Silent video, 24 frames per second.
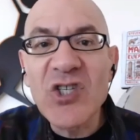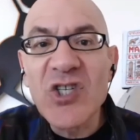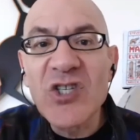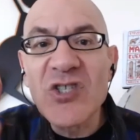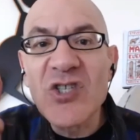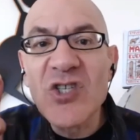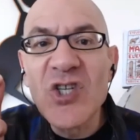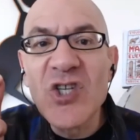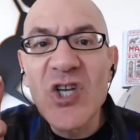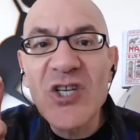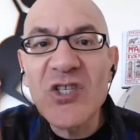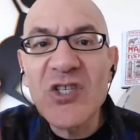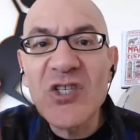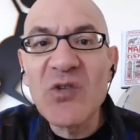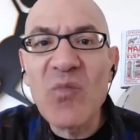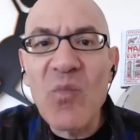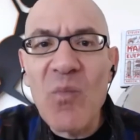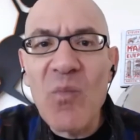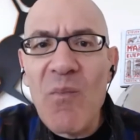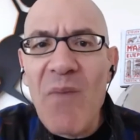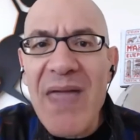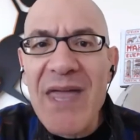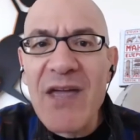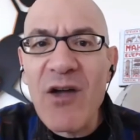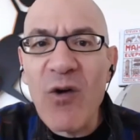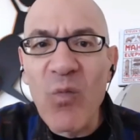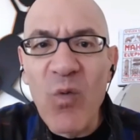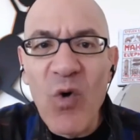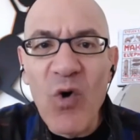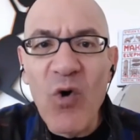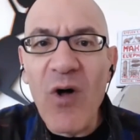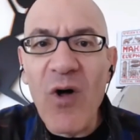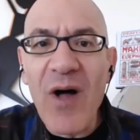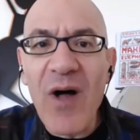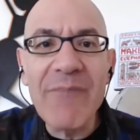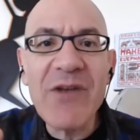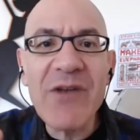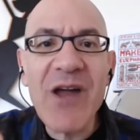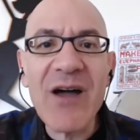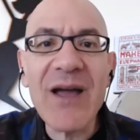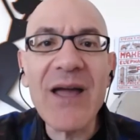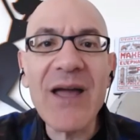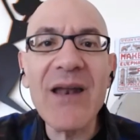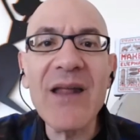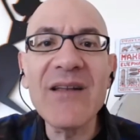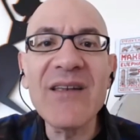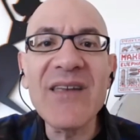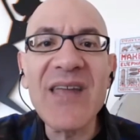just make a rule. I'm not
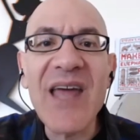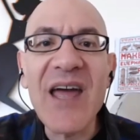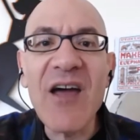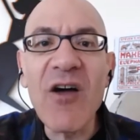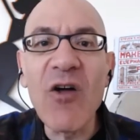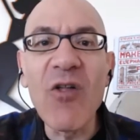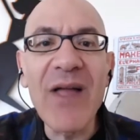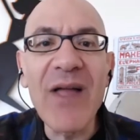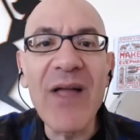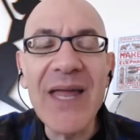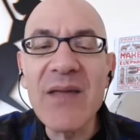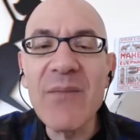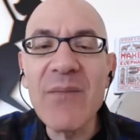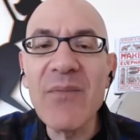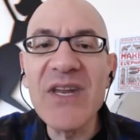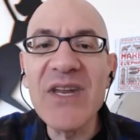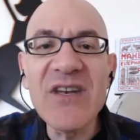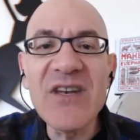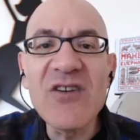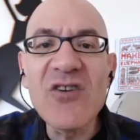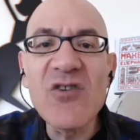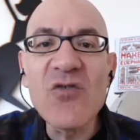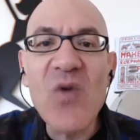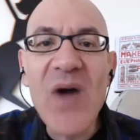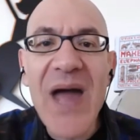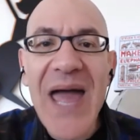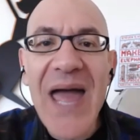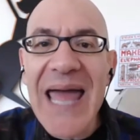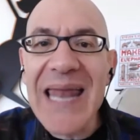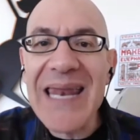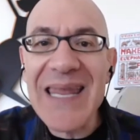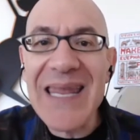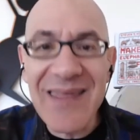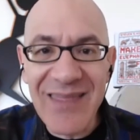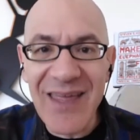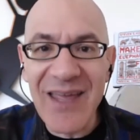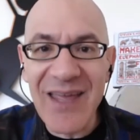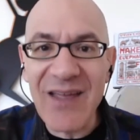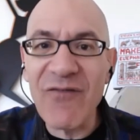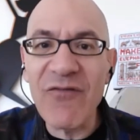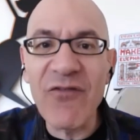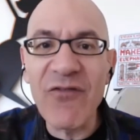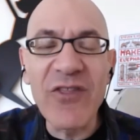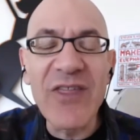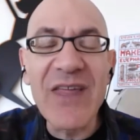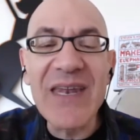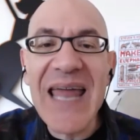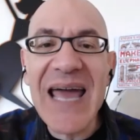going to tell anybody to do anything for
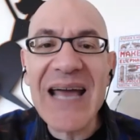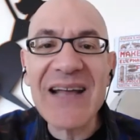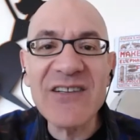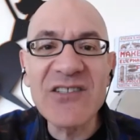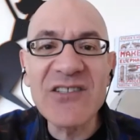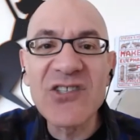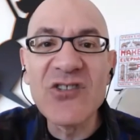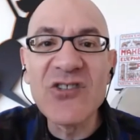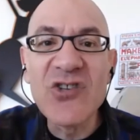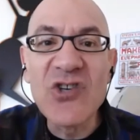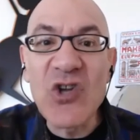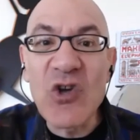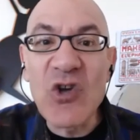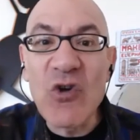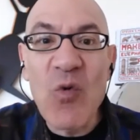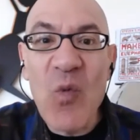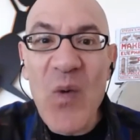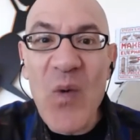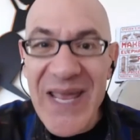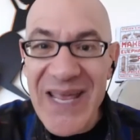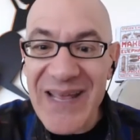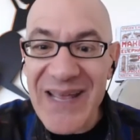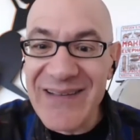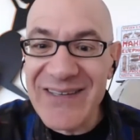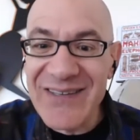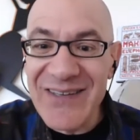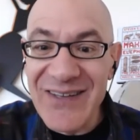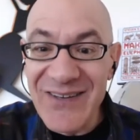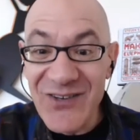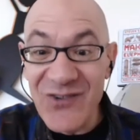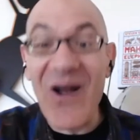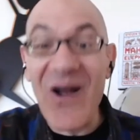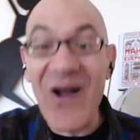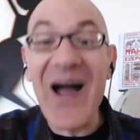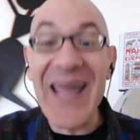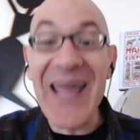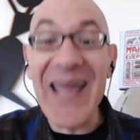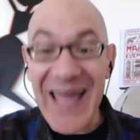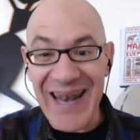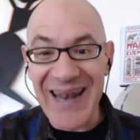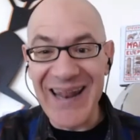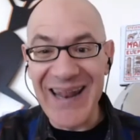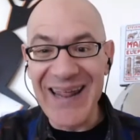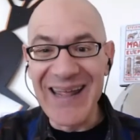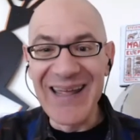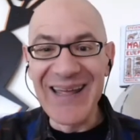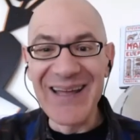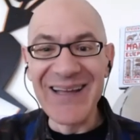the next two weeks. Try it,
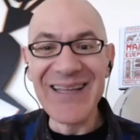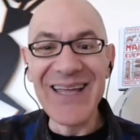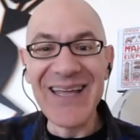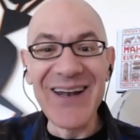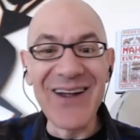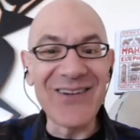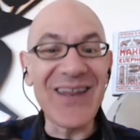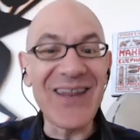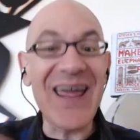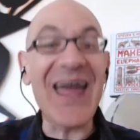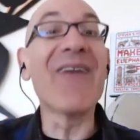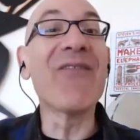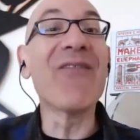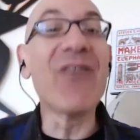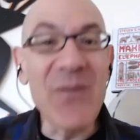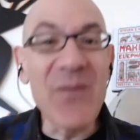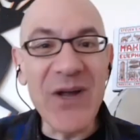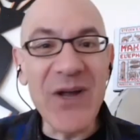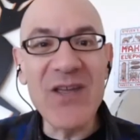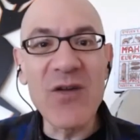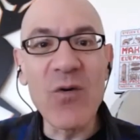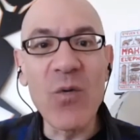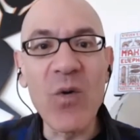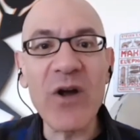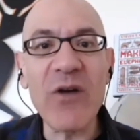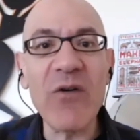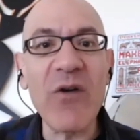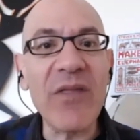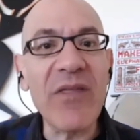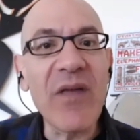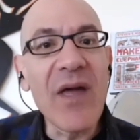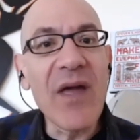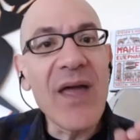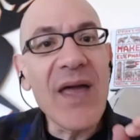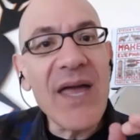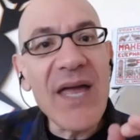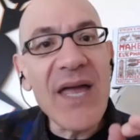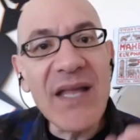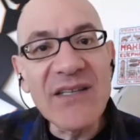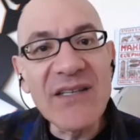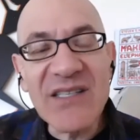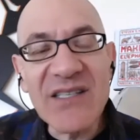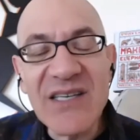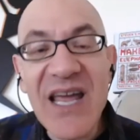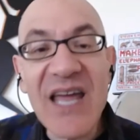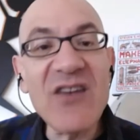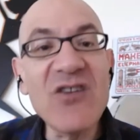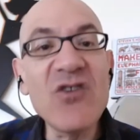you know, to everybody you work with.
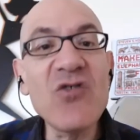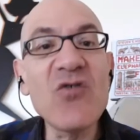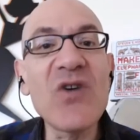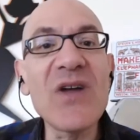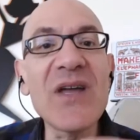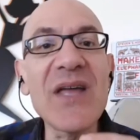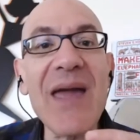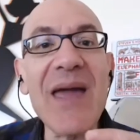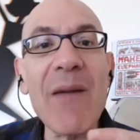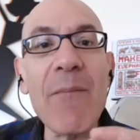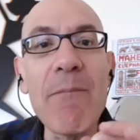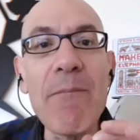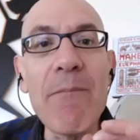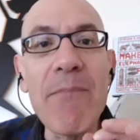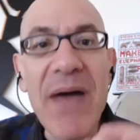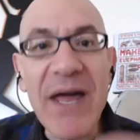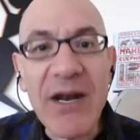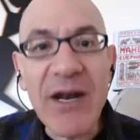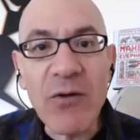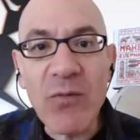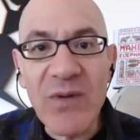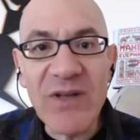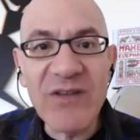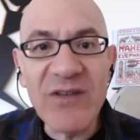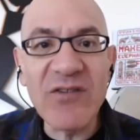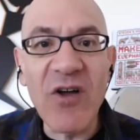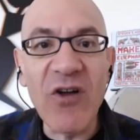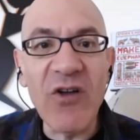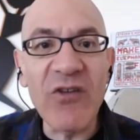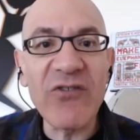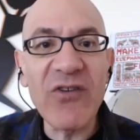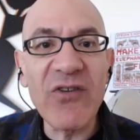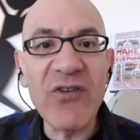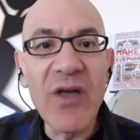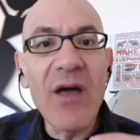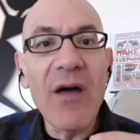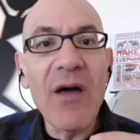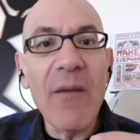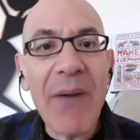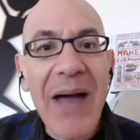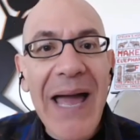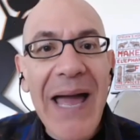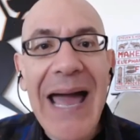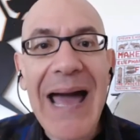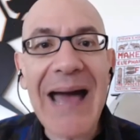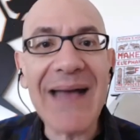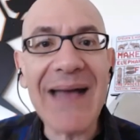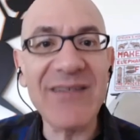Instead, you can get better results by
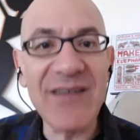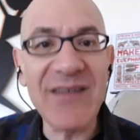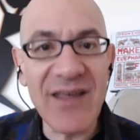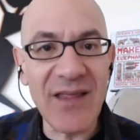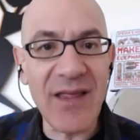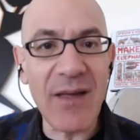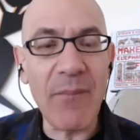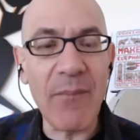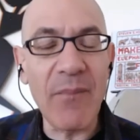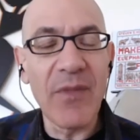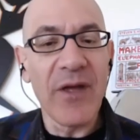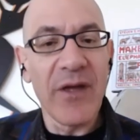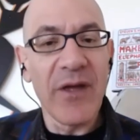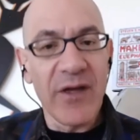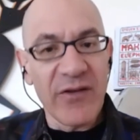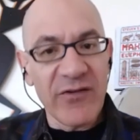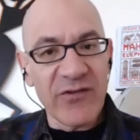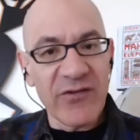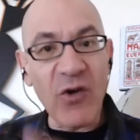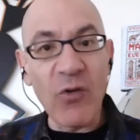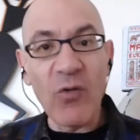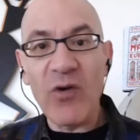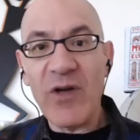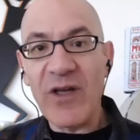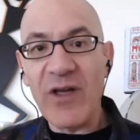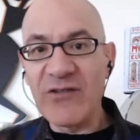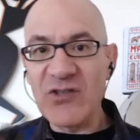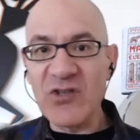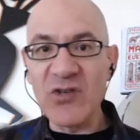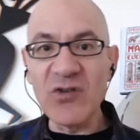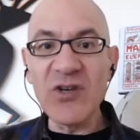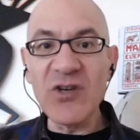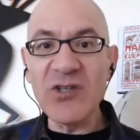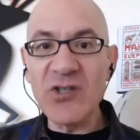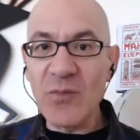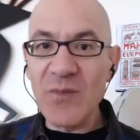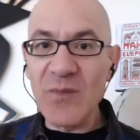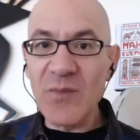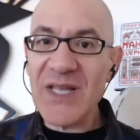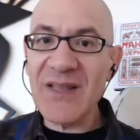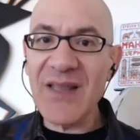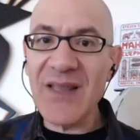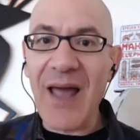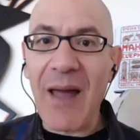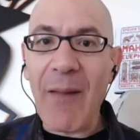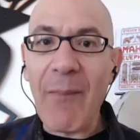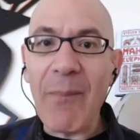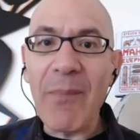asking them. So as soon as you meet
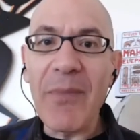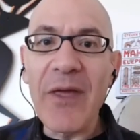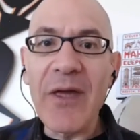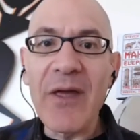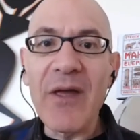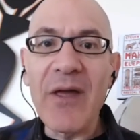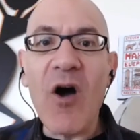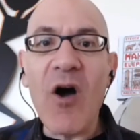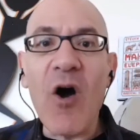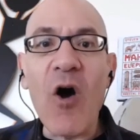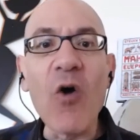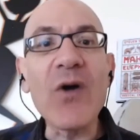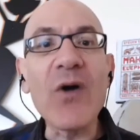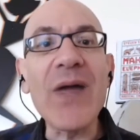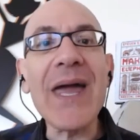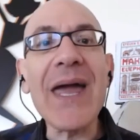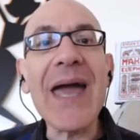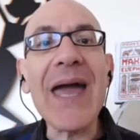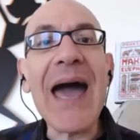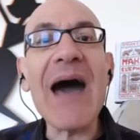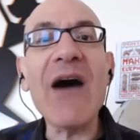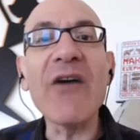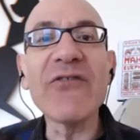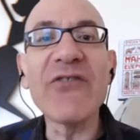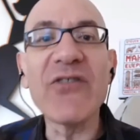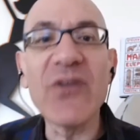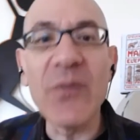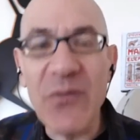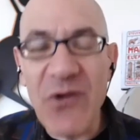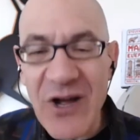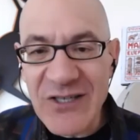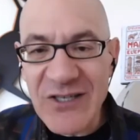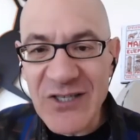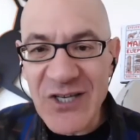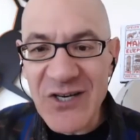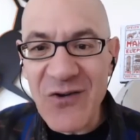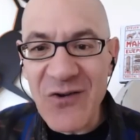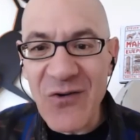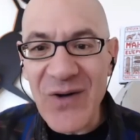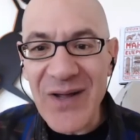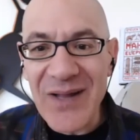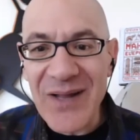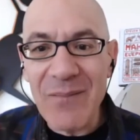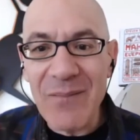them, okay, how's the project going?